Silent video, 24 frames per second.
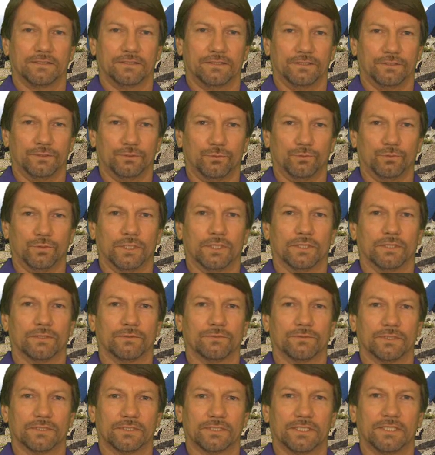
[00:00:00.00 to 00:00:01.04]
you
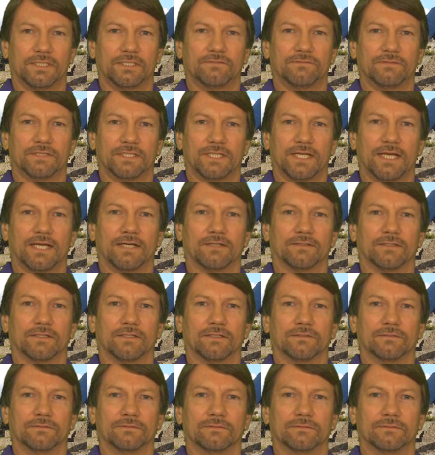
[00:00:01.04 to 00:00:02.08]
will receive the
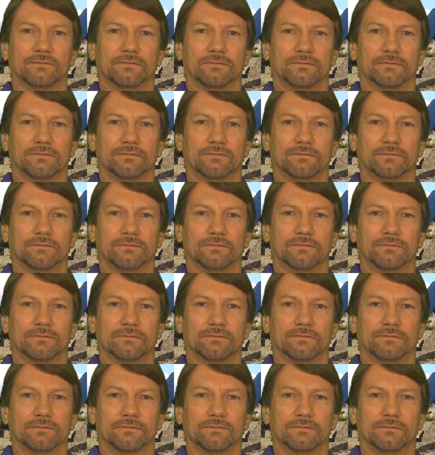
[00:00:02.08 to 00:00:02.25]
download.